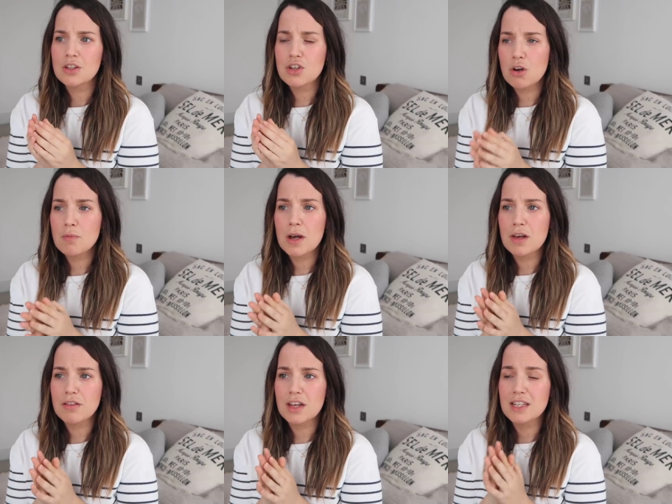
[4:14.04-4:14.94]

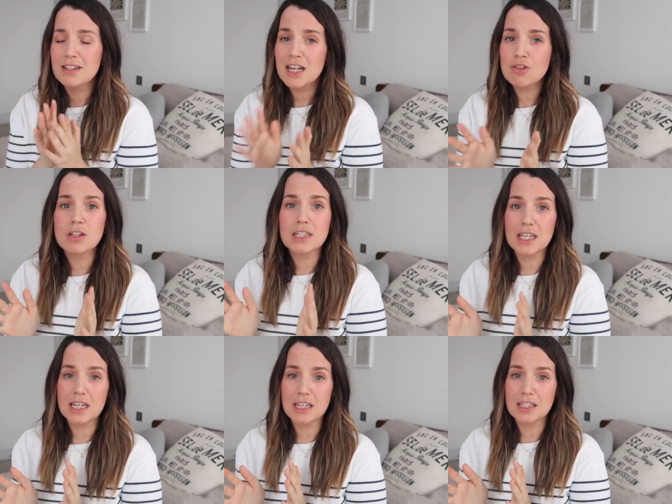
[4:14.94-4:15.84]
childbirth, as natural as
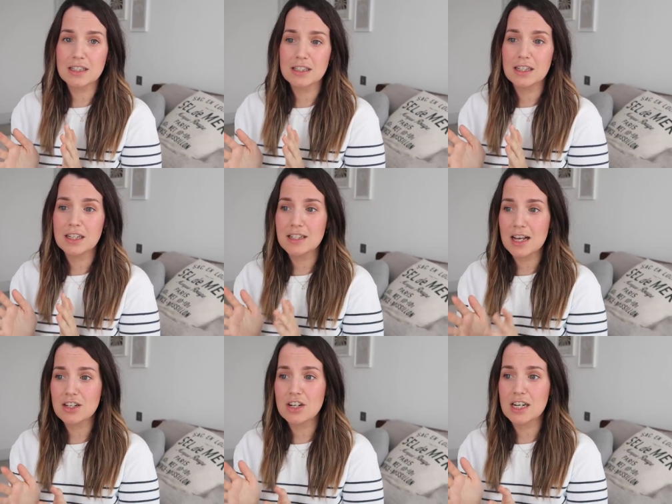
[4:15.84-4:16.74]
it is
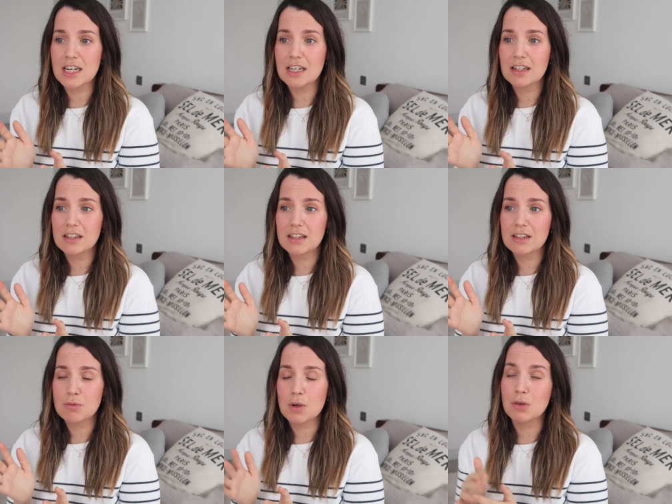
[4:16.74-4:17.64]
actually,
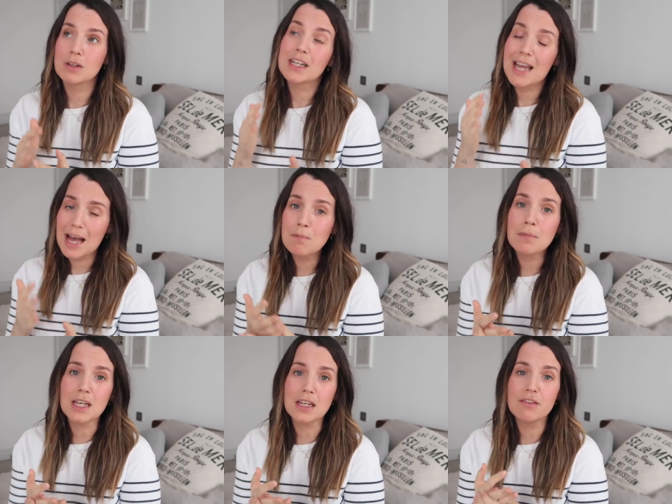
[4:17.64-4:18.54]
well,
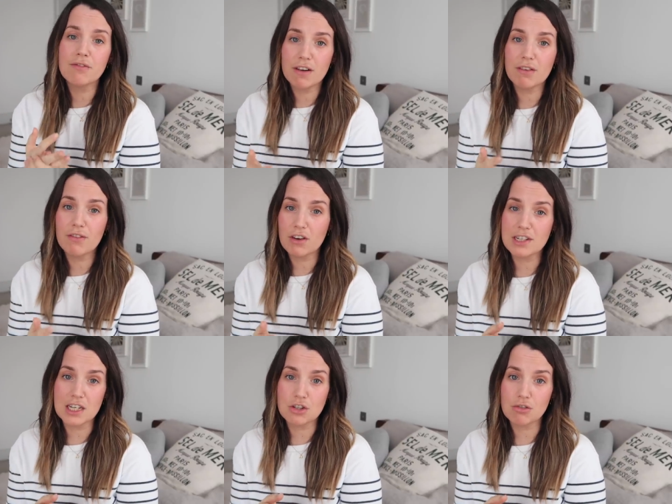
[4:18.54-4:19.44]
can be very,
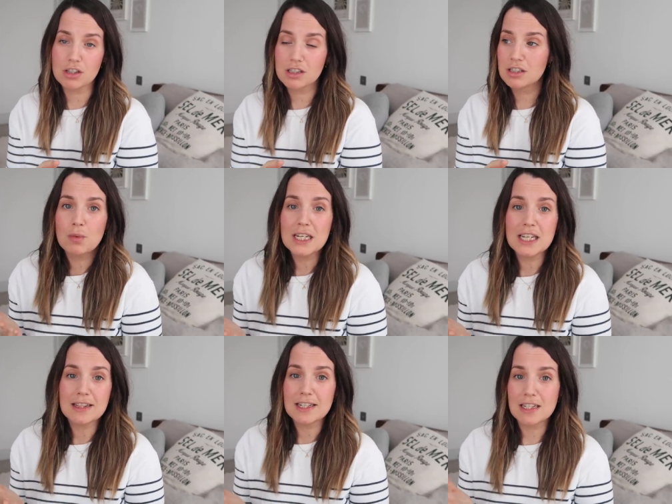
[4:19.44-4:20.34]
very dangerous. We
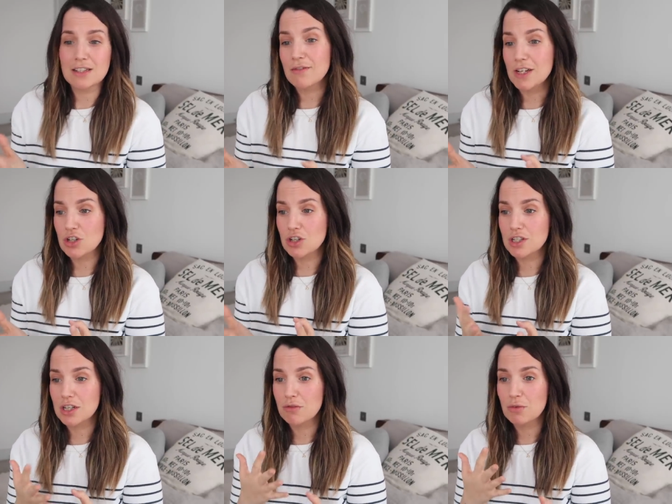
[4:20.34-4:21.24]
need these
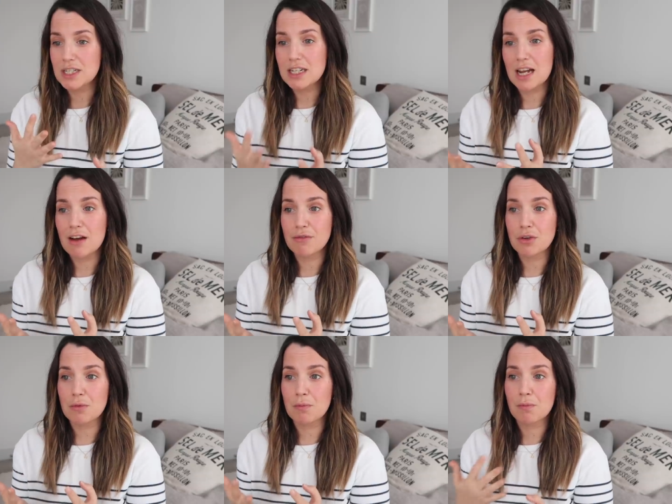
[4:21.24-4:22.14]
interventions, and if we didn't have
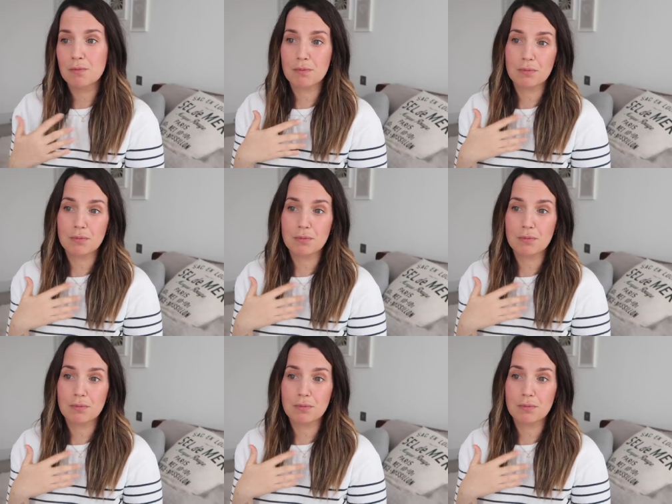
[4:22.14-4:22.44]
them,